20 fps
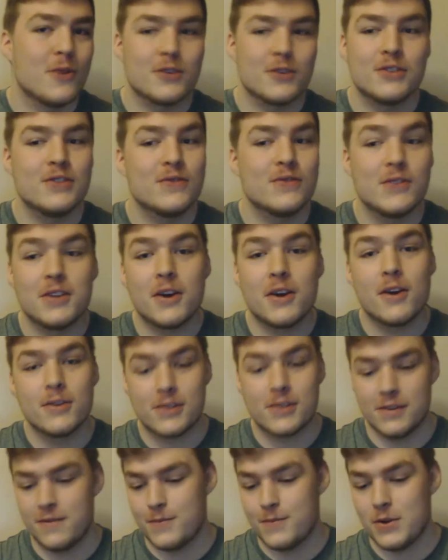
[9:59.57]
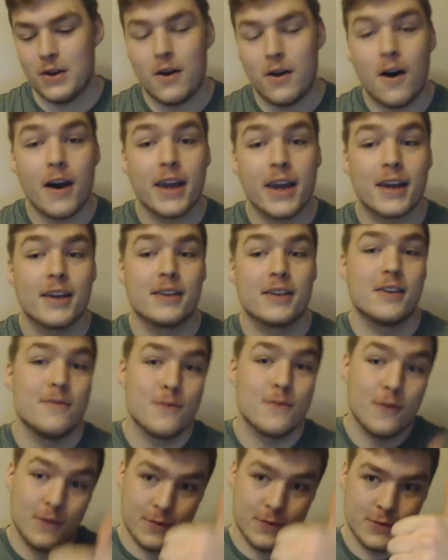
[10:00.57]
watch his videos, leave him a like, give
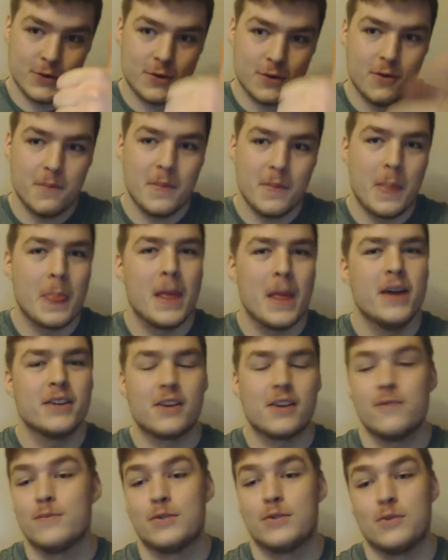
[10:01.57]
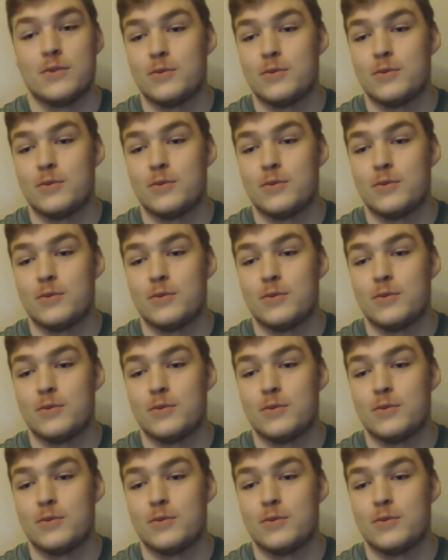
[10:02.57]
him a thumbs up give him a